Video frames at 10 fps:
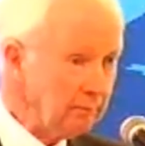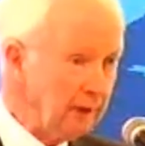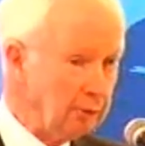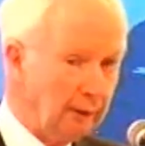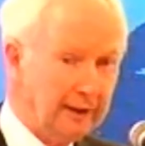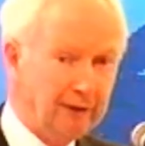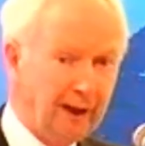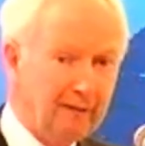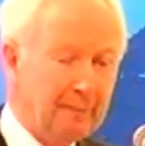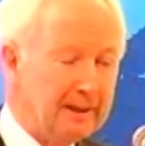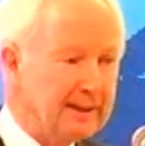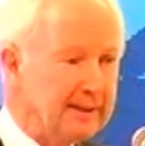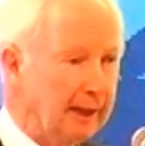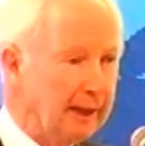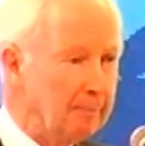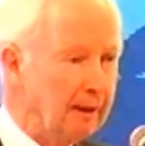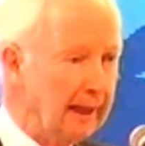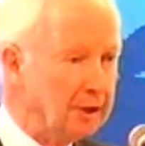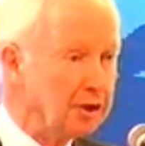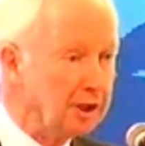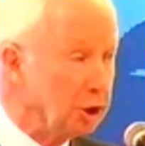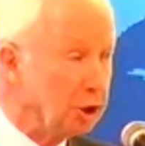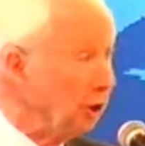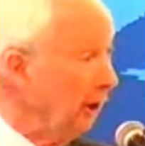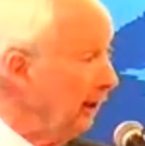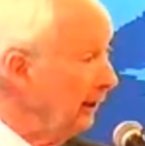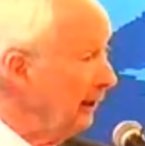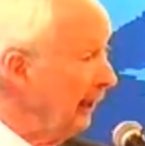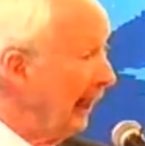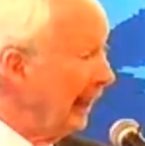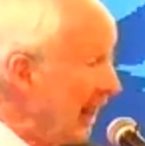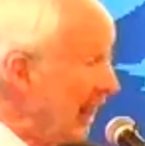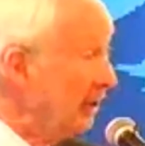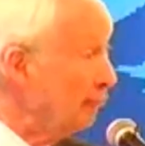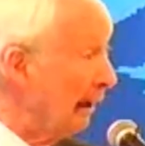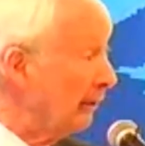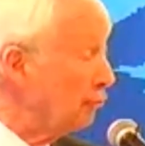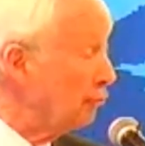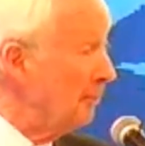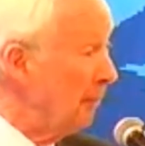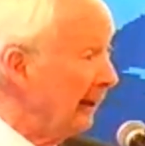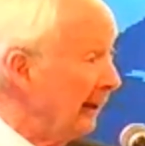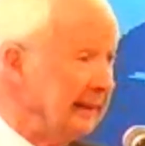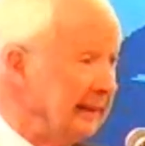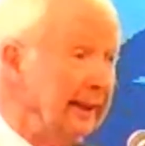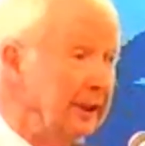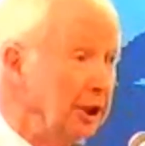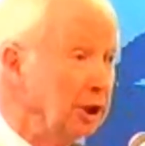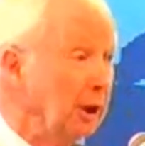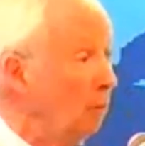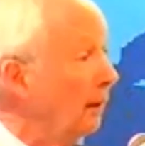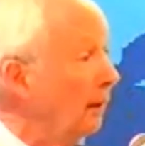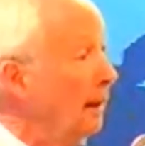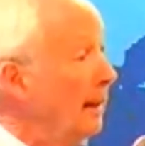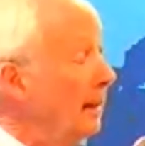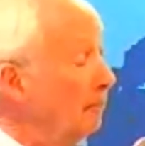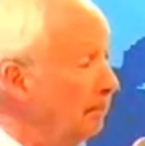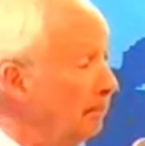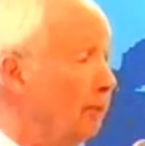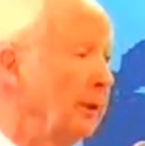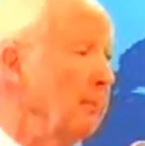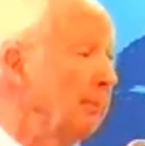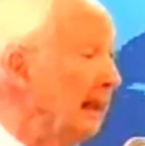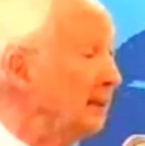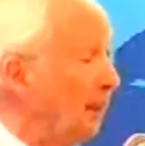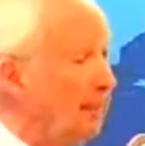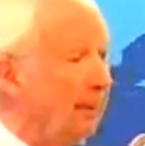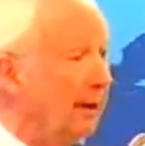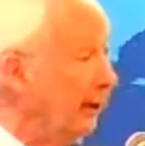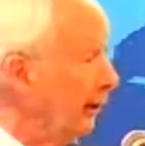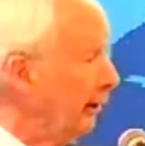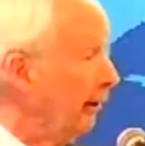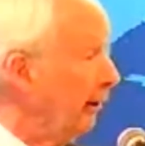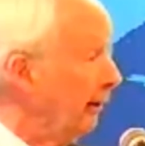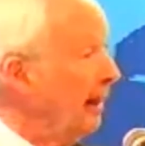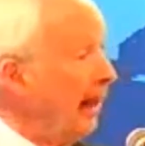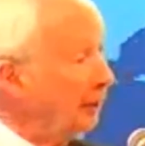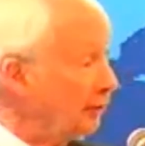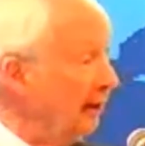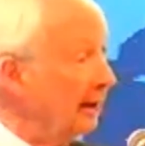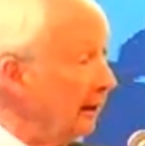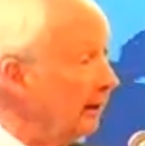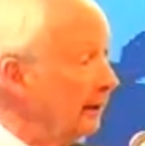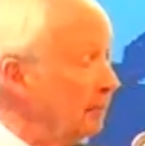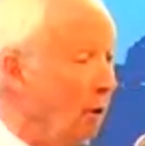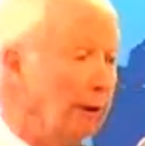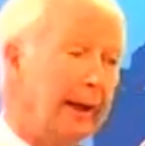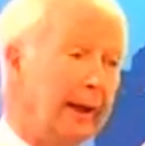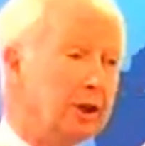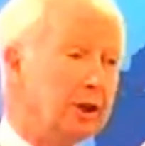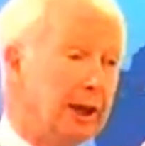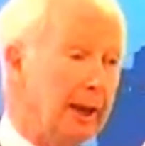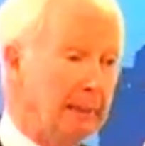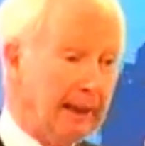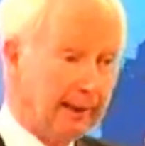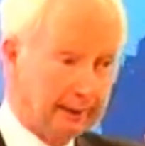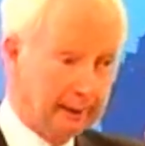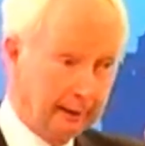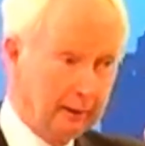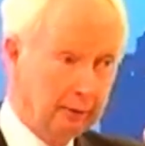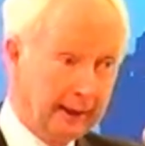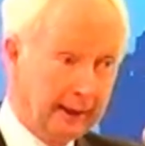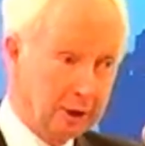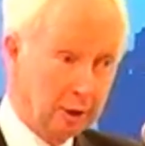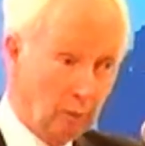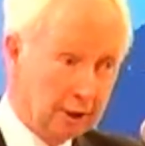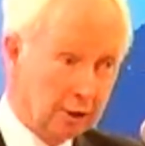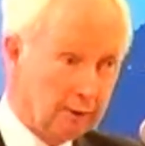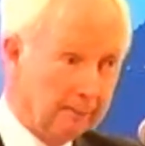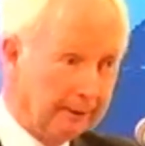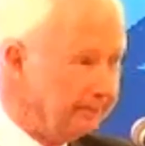25 pieces of labour legislation and 8 regulatory bodies, an additional one put in place by Bertie Ahern at 3 o'clock in the morning each time he had to conclude a national wage agreement.